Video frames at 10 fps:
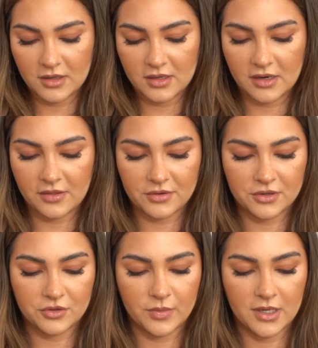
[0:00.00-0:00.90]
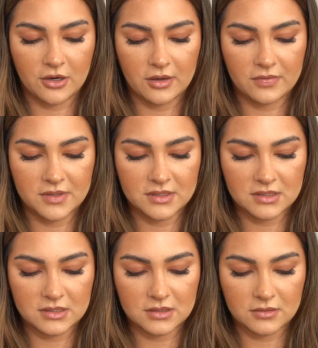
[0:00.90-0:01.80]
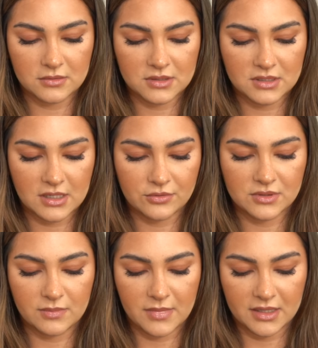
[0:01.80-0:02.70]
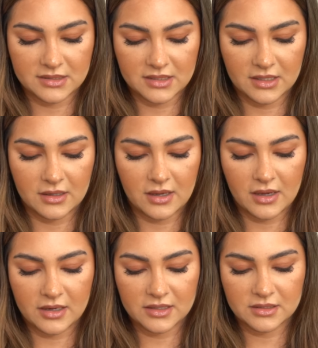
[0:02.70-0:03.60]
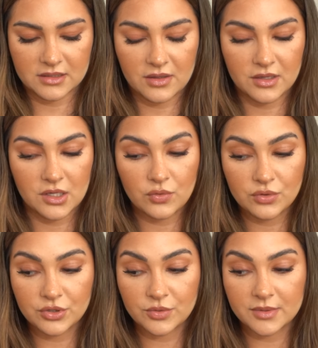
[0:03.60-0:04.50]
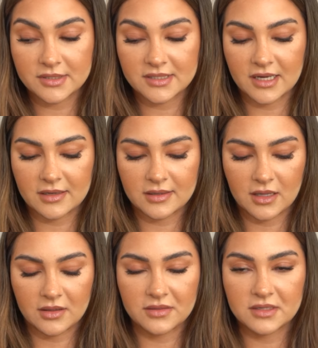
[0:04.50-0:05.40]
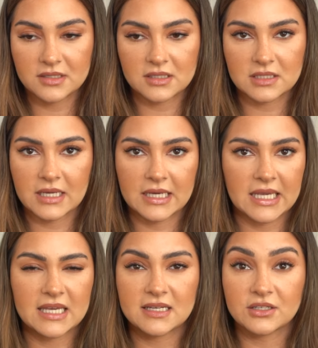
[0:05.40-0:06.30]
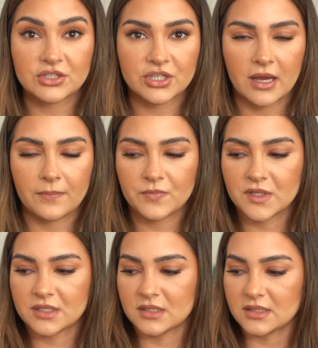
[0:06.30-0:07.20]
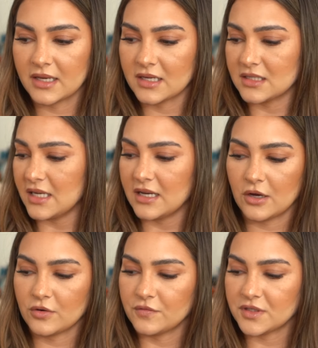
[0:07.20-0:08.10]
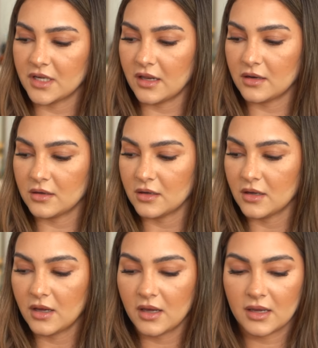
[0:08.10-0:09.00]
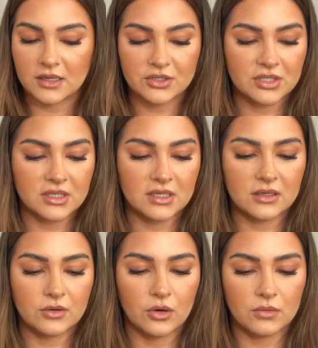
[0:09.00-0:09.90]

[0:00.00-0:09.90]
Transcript: and I thought, oh my god, this sounds amazing. And the YouTuber said that this is like a hidden gem. This is like a ten out of ten. And she